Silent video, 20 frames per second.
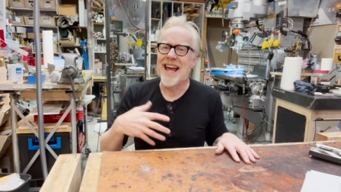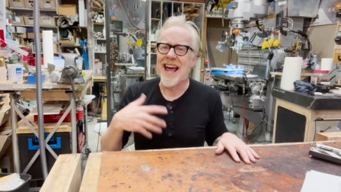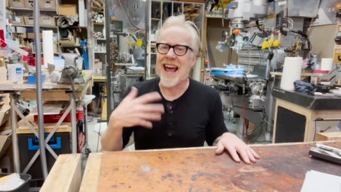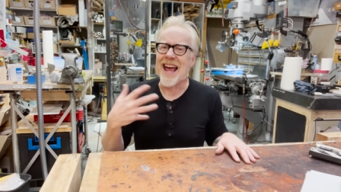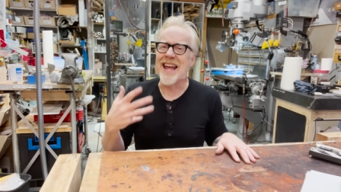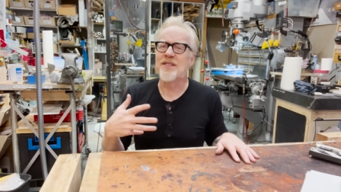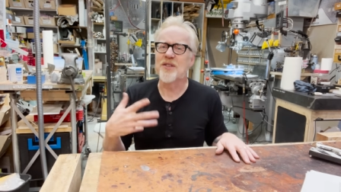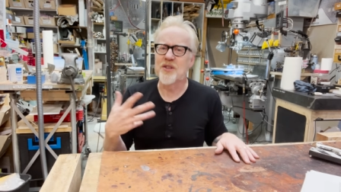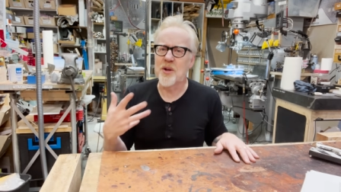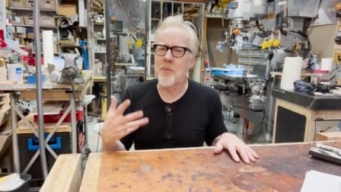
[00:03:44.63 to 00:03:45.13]

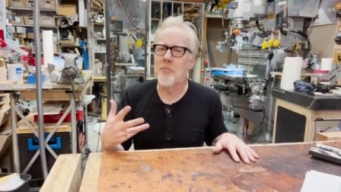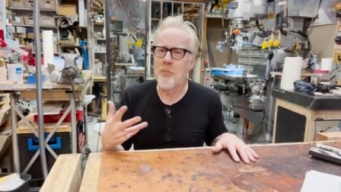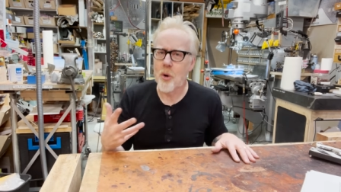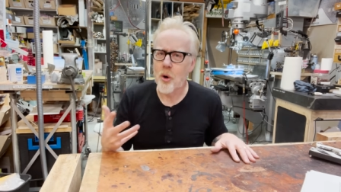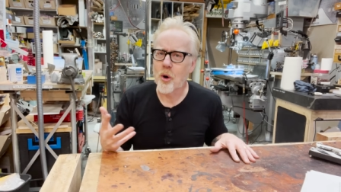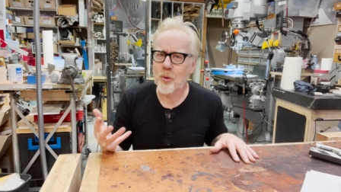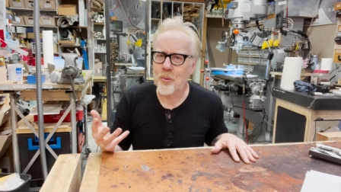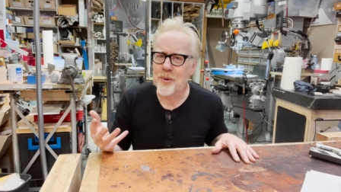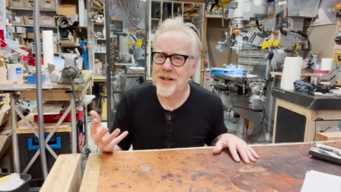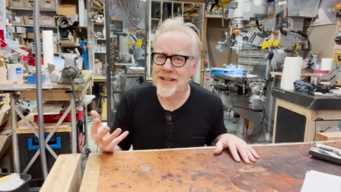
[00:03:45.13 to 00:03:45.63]
and the
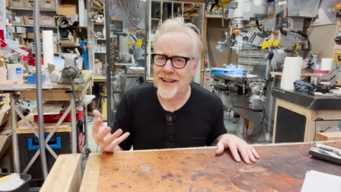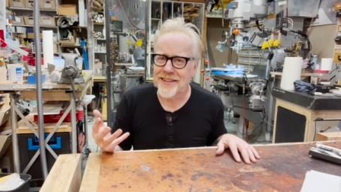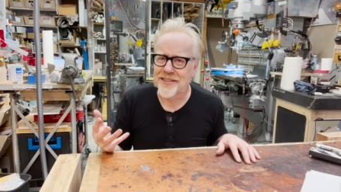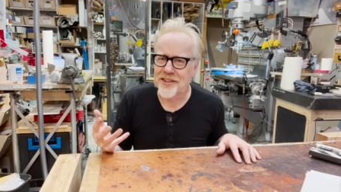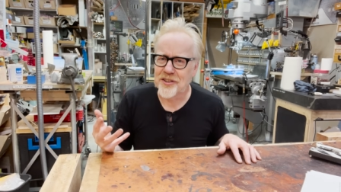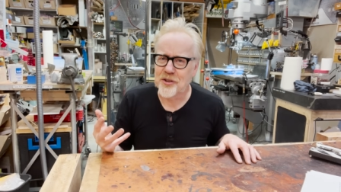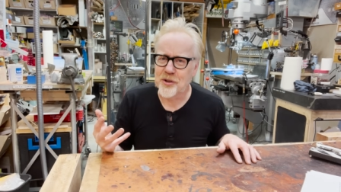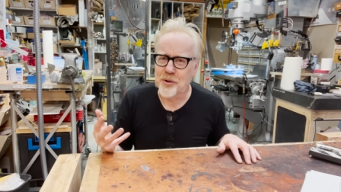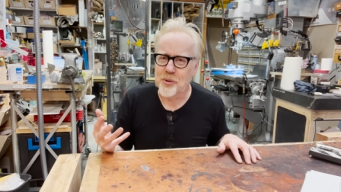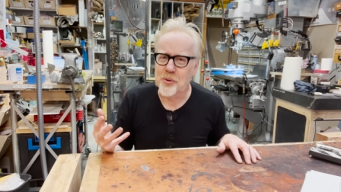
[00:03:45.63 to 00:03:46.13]
more we got
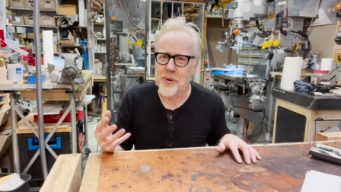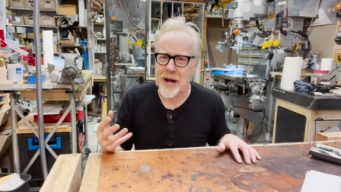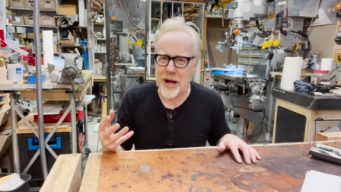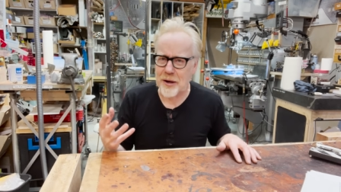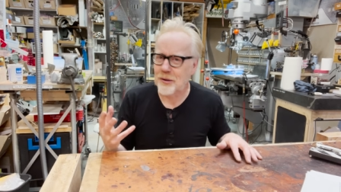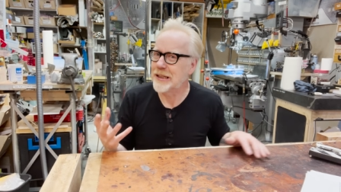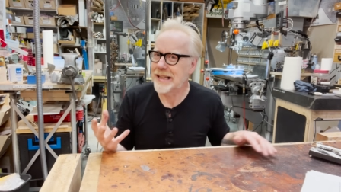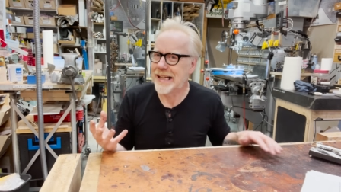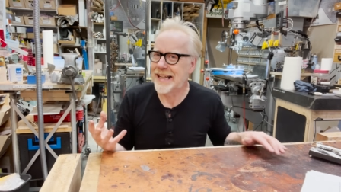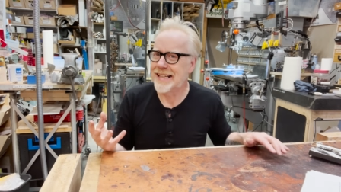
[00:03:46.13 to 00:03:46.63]
to do
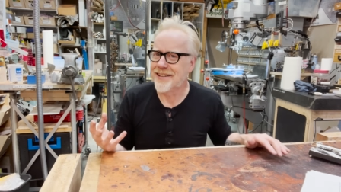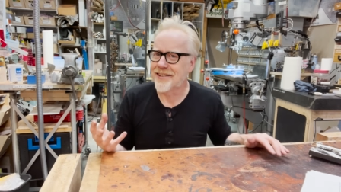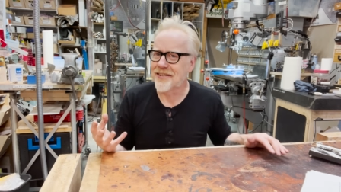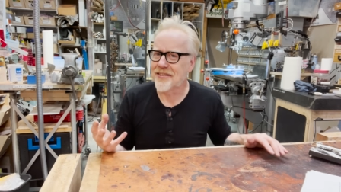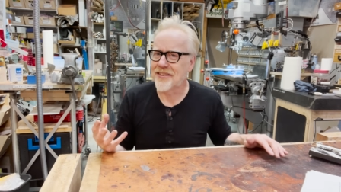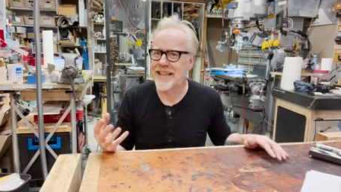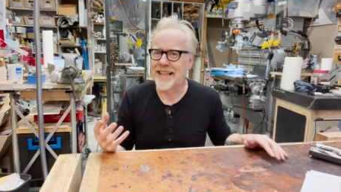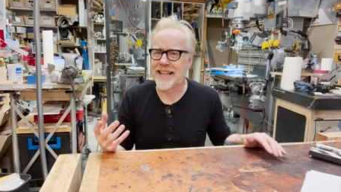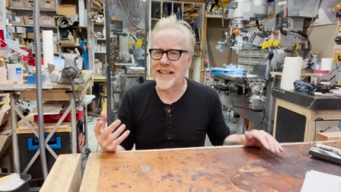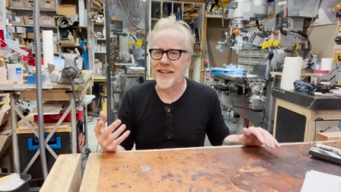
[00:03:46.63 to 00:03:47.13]
outlandish
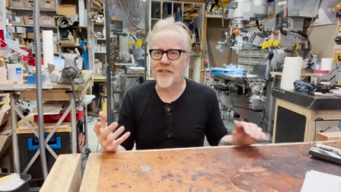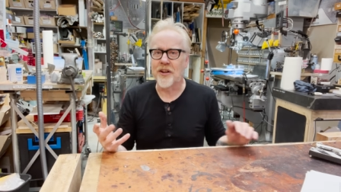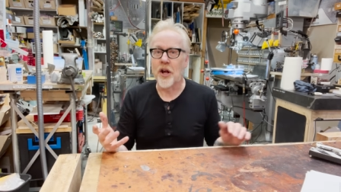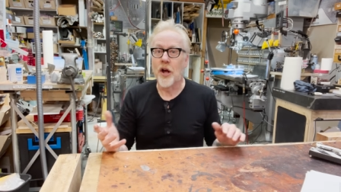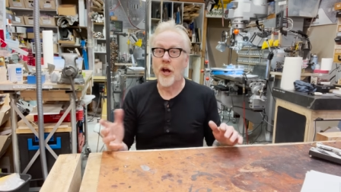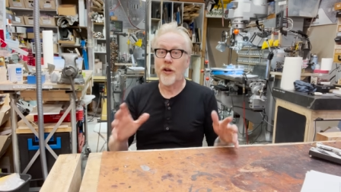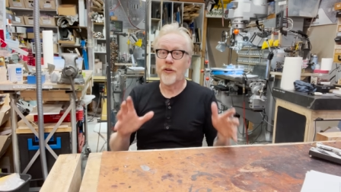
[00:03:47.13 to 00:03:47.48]
things.